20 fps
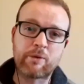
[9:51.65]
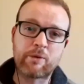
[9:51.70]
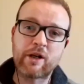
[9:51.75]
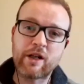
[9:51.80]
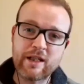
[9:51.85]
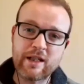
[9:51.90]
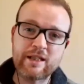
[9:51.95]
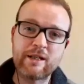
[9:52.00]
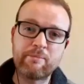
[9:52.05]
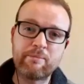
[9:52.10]
it
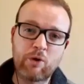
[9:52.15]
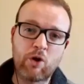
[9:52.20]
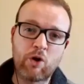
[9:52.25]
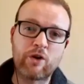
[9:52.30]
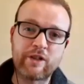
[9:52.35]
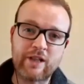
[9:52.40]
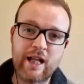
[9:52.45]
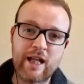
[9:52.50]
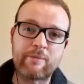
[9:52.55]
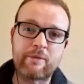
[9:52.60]
is an
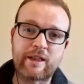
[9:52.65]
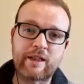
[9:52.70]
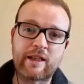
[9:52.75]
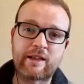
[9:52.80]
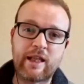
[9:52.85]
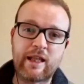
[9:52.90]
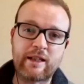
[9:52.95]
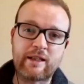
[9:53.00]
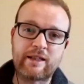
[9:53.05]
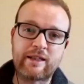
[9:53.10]
important element that
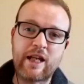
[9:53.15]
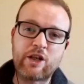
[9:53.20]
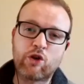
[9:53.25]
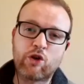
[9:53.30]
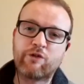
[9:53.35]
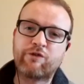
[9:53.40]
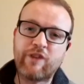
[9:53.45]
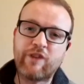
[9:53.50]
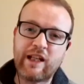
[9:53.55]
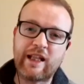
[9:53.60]
they
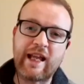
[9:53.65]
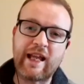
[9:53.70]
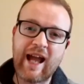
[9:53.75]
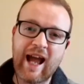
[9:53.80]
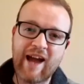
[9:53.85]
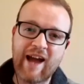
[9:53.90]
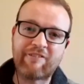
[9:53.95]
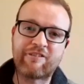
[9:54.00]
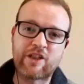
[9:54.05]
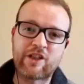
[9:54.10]
don't feel they
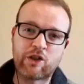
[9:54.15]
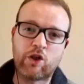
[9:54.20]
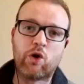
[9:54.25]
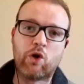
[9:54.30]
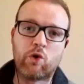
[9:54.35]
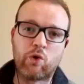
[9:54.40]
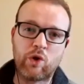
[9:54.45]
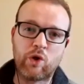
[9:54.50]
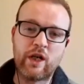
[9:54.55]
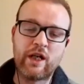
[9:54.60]
have to
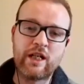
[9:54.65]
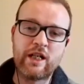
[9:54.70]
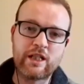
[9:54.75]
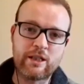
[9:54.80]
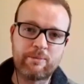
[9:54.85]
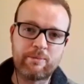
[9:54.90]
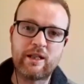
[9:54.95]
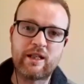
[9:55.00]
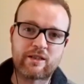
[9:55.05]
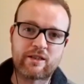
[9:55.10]
go
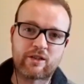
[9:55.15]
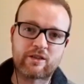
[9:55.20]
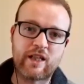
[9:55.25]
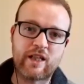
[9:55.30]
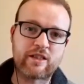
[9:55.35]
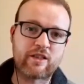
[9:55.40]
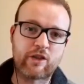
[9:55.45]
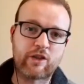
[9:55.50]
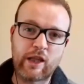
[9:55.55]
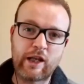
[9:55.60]
to be a successor.